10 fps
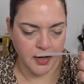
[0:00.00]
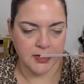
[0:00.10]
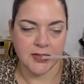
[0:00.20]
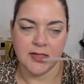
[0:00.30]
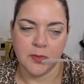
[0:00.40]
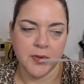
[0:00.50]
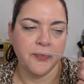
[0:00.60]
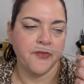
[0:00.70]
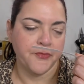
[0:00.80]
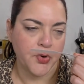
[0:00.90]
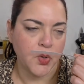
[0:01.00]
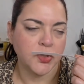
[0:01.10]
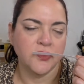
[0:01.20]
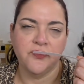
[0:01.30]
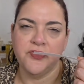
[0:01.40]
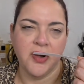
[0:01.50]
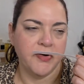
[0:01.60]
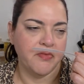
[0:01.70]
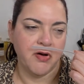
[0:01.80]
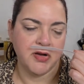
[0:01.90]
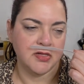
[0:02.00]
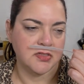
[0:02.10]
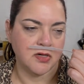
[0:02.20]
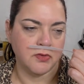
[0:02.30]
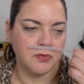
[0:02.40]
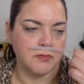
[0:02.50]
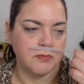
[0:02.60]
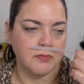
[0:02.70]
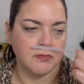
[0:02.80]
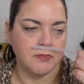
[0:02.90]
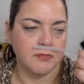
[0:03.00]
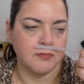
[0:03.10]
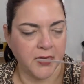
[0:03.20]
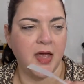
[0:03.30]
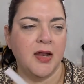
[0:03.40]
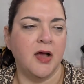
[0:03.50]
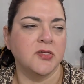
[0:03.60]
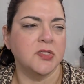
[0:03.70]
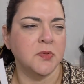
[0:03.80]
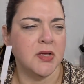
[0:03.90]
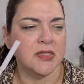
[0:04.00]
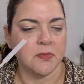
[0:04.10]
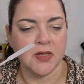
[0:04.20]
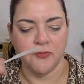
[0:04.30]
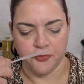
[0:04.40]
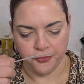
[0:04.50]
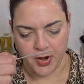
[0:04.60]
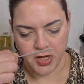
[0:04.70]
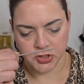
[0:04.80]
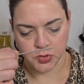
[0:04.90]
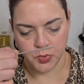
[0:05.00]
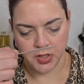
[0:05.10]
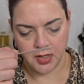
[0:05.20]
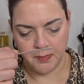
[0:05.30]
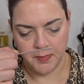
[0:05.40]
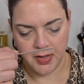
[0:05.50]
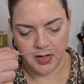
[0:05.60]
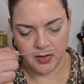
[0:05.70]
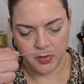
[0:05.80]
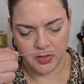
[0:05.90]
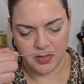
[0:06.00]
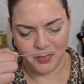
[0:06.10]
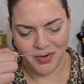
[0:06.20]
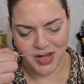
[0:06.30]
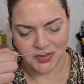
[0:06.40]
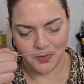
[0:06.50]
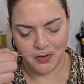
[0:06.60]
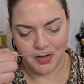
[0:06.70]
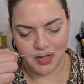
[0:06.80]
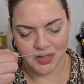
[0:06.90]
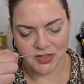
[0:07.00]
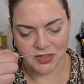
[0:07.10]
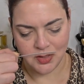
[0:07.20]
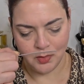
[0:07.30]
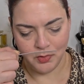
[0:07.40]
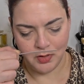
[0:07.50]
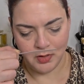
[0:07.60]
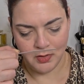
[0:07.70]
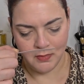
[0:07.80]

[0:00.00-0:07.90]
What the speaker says: A little bit of rose, very, very subtle. And I also smell like something fresh. What could it be? The raspberry, the cedarwood?